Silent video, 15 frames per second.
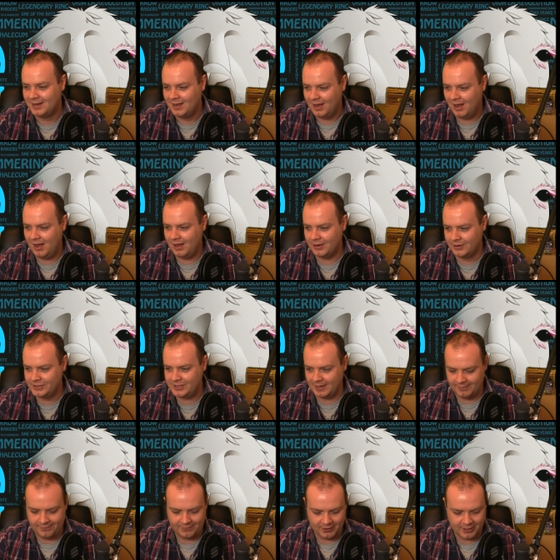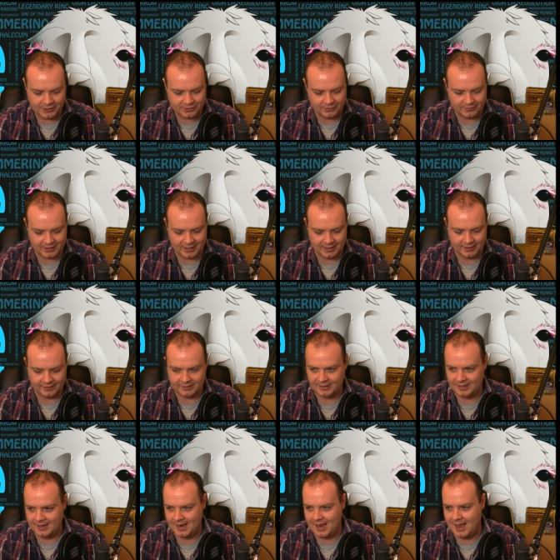Oh, who's the Enforcer of the Guild?
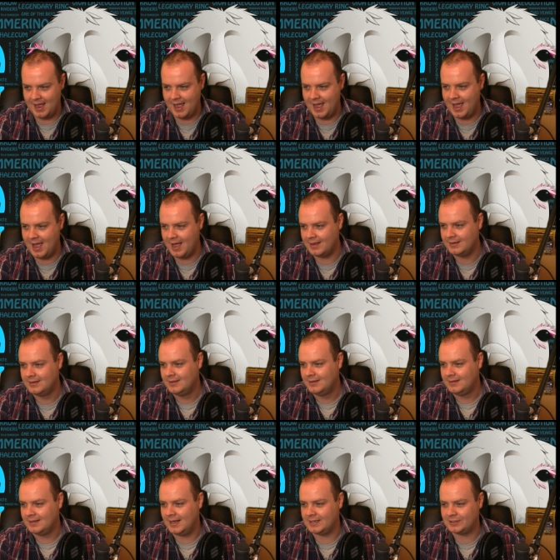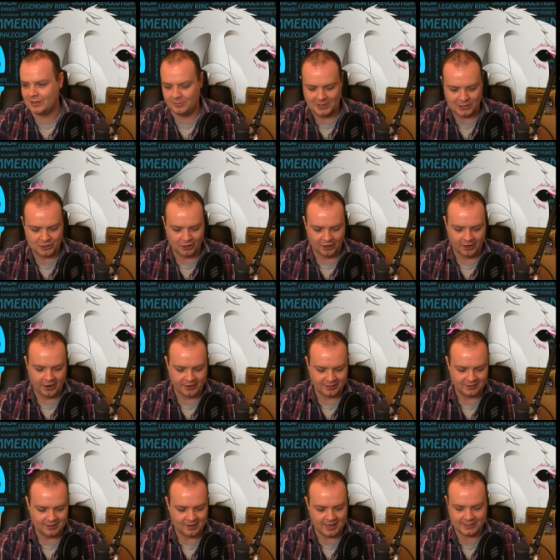Yeah, that's going to be Curd.
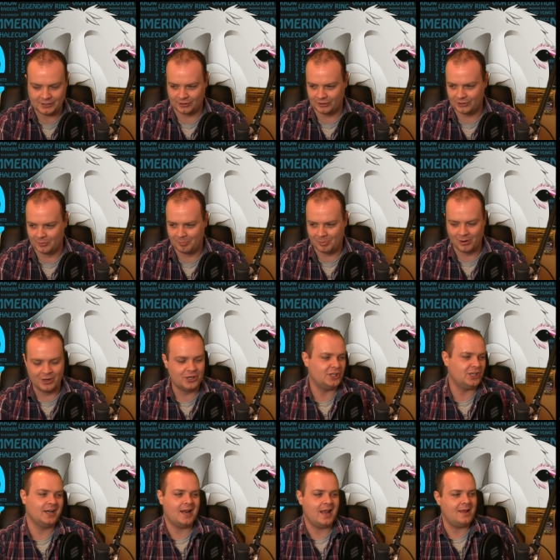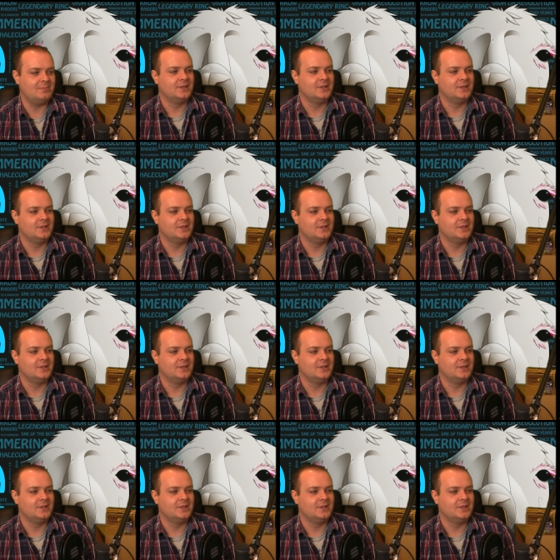Oh, that's a good punishing name.